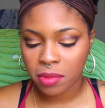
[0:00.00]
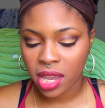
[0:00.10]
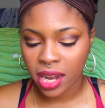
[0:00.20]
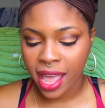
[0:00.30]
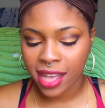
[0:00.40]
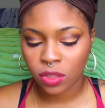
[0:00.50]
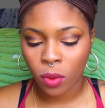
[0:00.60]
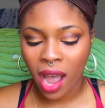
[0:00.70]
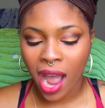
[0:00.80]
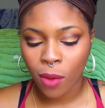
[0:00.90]
me and asked
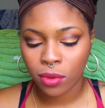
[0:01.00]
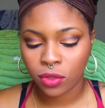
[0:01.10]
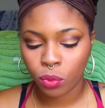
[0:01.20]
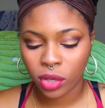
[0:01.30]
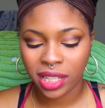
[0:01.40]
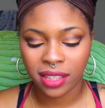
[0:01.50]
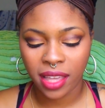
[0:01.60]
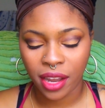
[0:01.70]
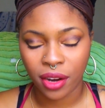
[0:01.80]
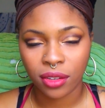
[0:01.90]
why I was really
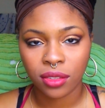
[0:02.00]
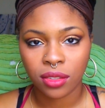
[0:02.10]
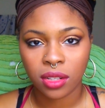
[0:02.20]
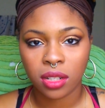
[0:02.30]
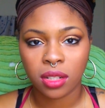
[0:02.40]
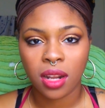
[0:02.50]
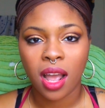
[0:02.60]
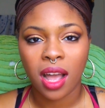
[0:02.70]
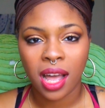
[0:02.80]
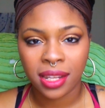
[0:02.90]
there,
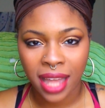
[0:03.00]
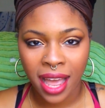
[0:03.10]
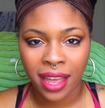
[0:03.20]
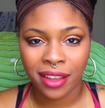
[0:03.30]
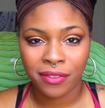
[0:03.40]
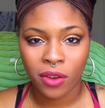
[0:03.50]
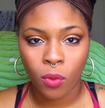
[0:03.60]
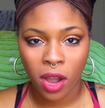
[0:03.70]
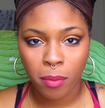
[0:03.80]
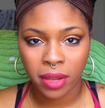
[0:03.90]
alive
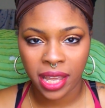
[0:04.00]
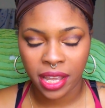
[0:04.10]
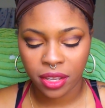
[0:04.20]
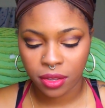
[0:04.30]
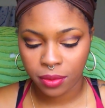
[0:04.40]
while black.